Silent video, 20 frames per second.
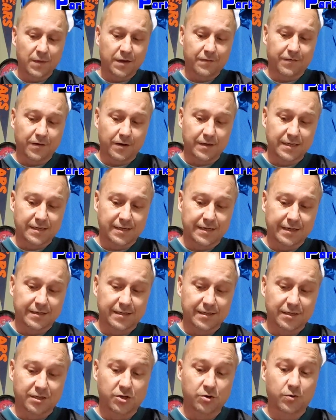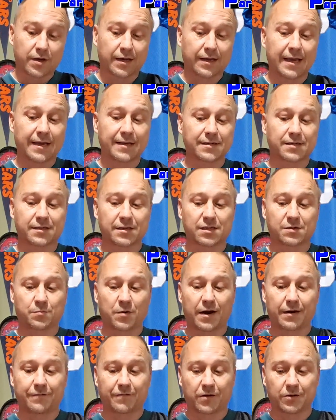Philly is 6-2 against the
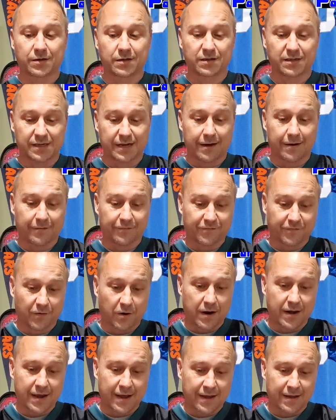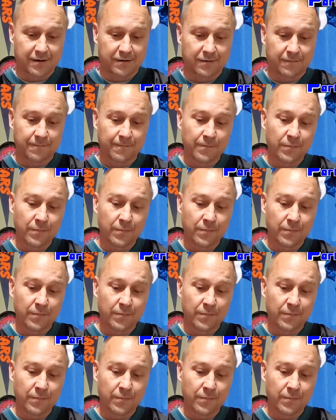spread versus San Fran.